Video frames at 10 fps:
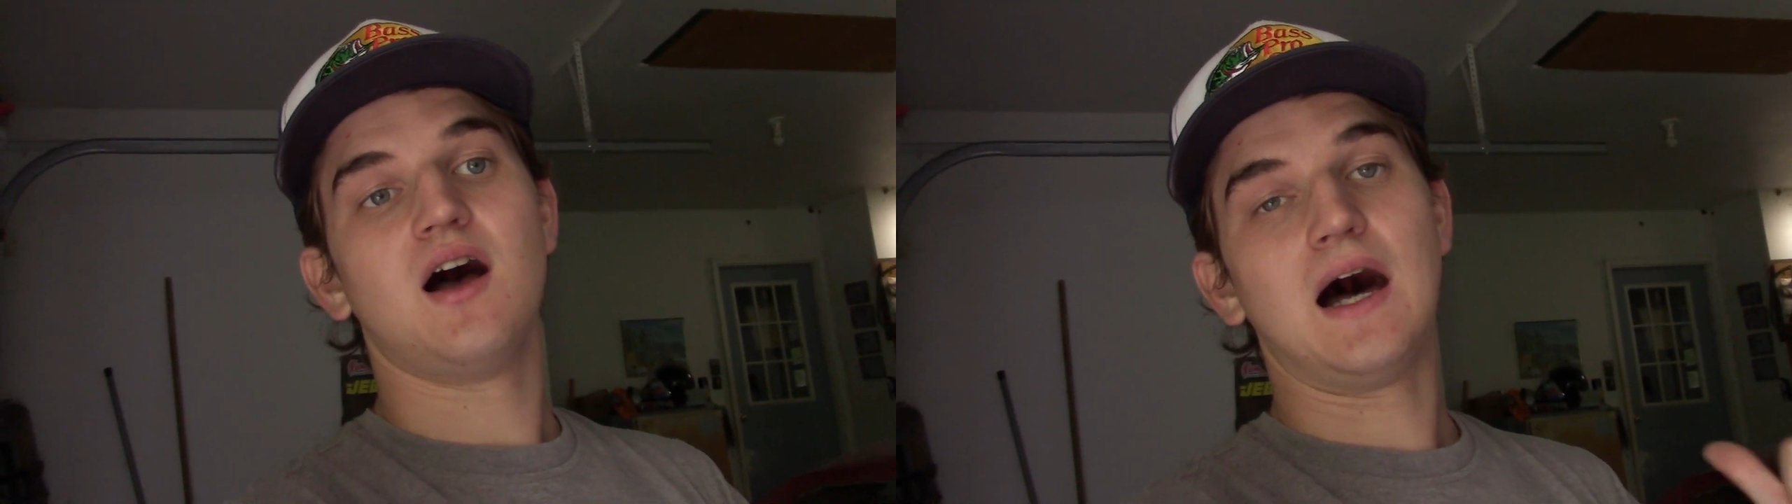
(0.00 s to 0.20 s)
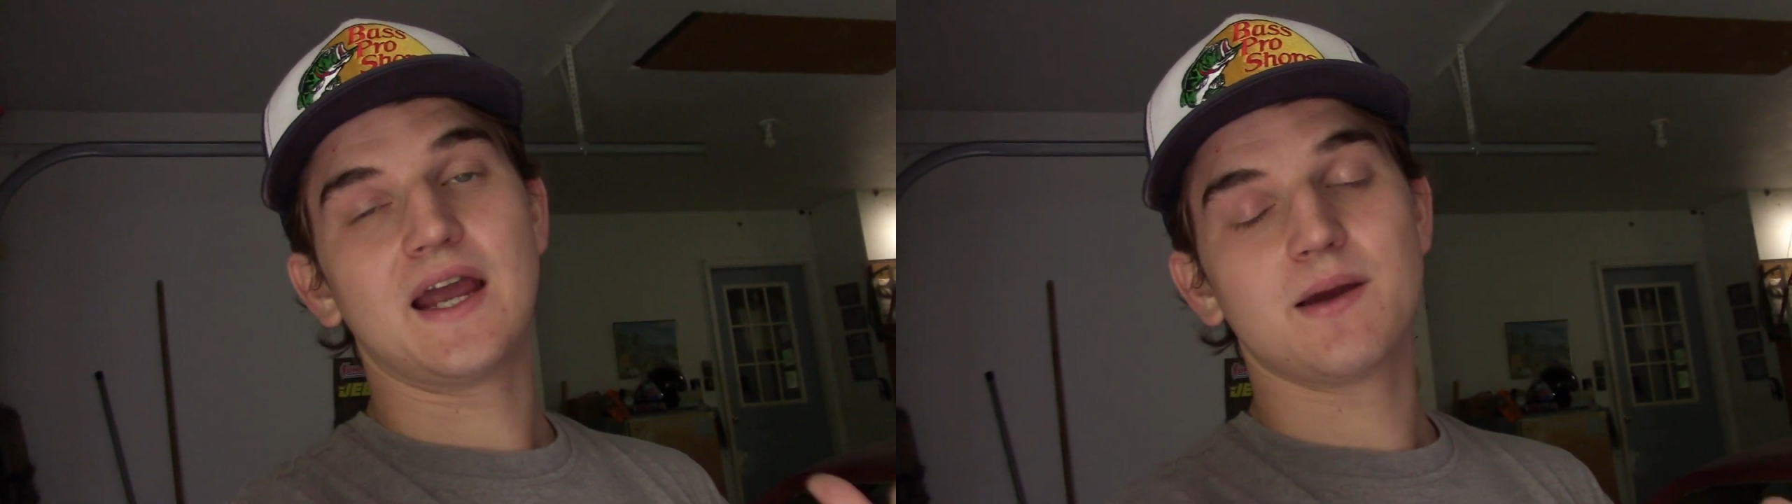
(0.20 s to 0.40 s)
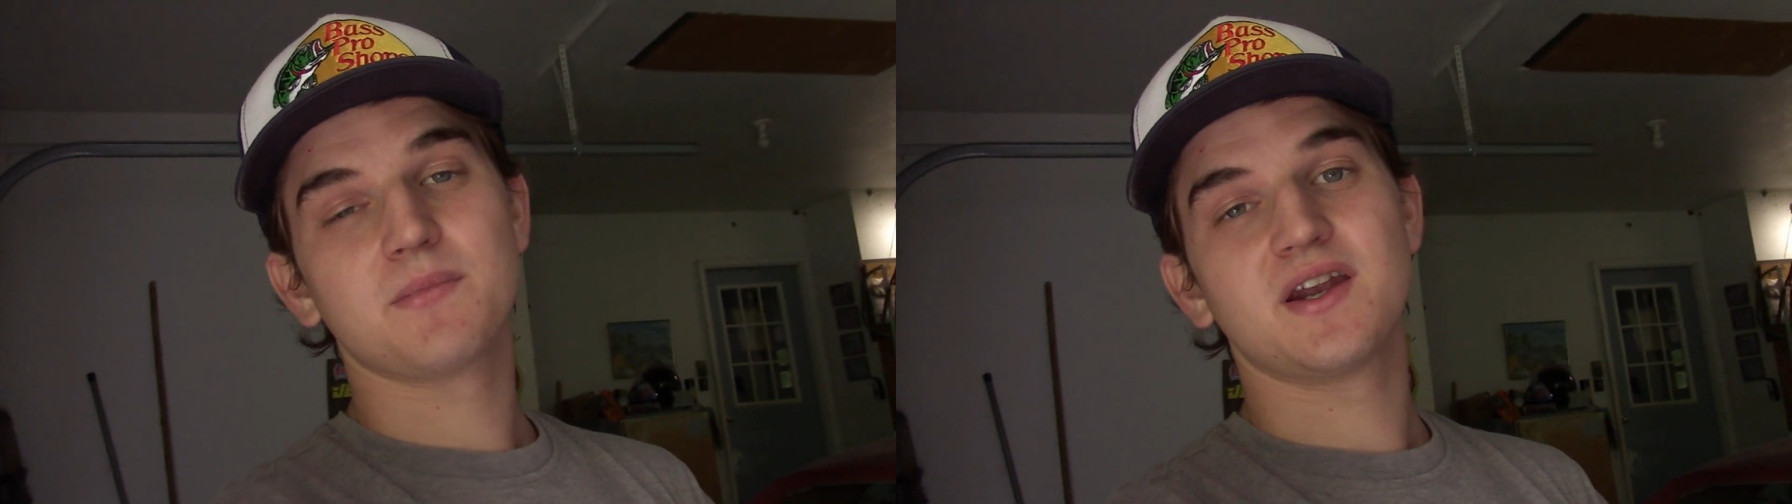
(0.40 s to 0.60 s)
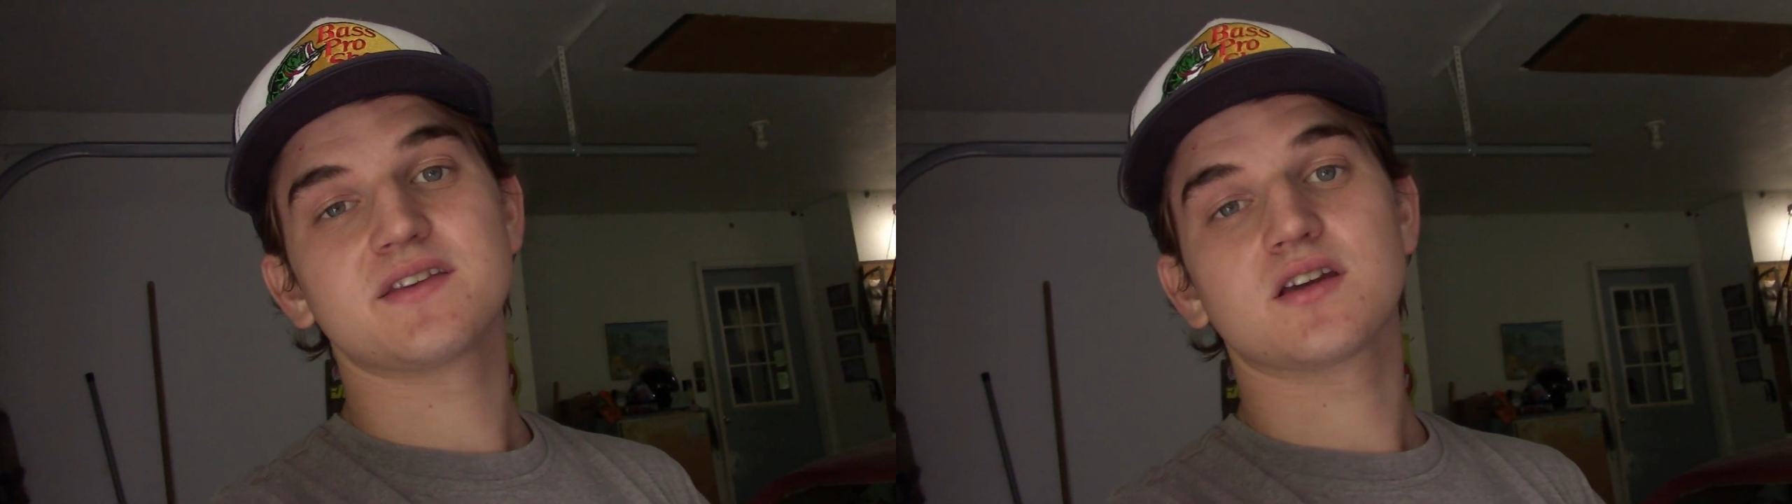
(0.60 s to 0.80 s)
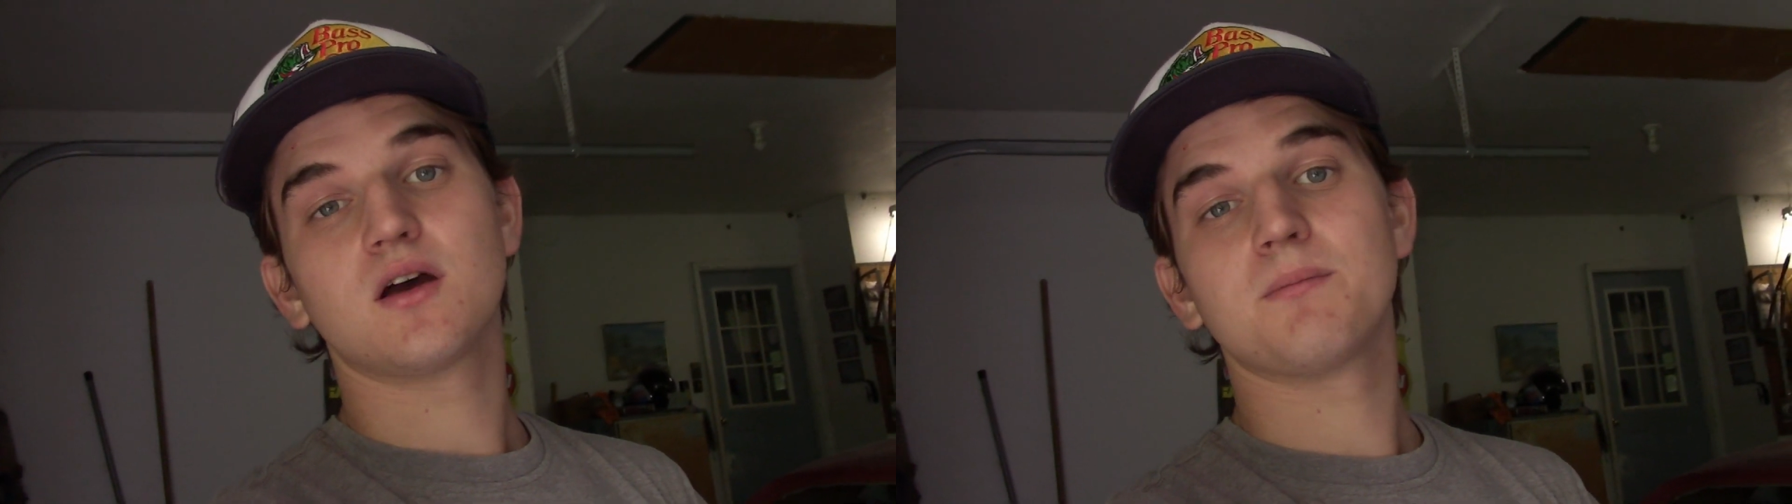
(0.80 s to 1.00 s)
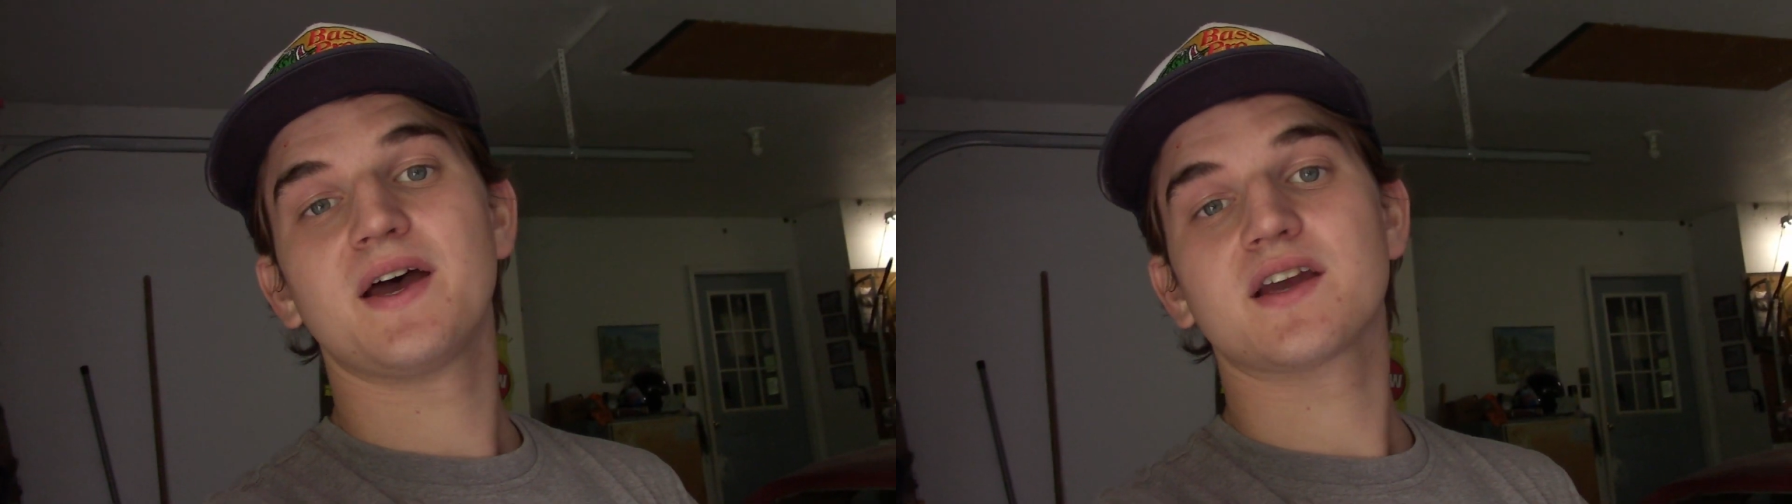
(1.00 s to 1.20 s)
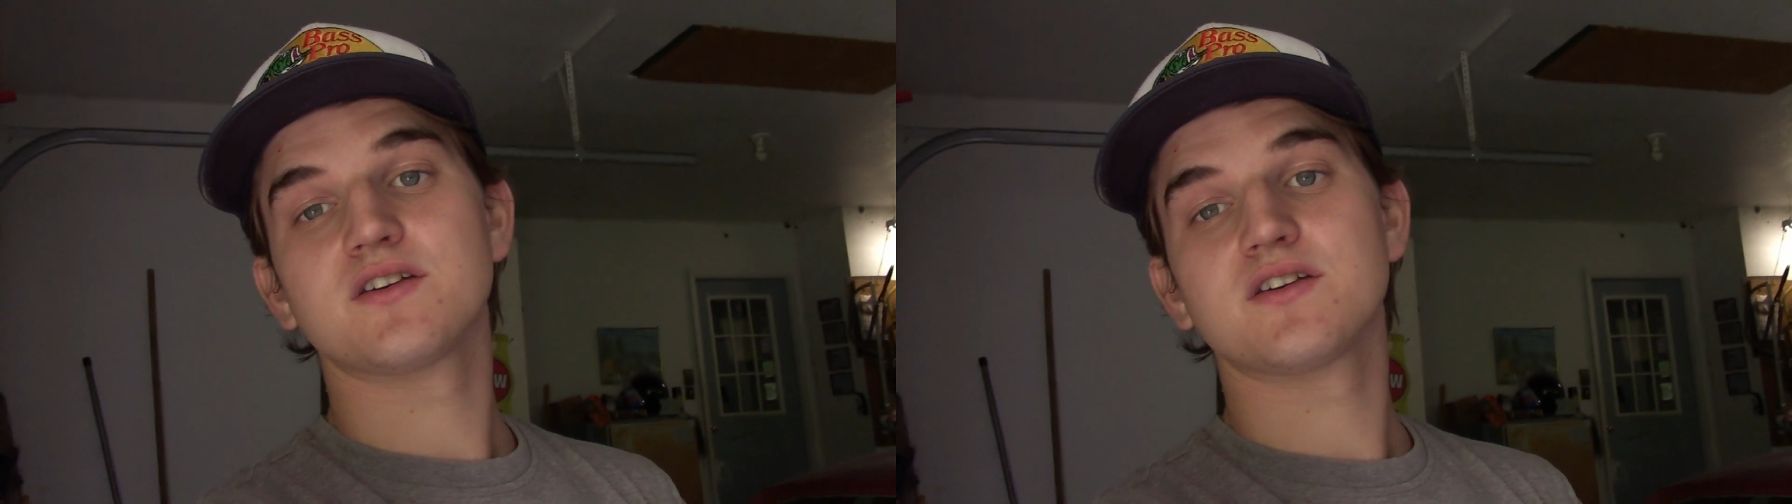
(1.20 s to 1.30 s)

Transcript: I am going to have to come back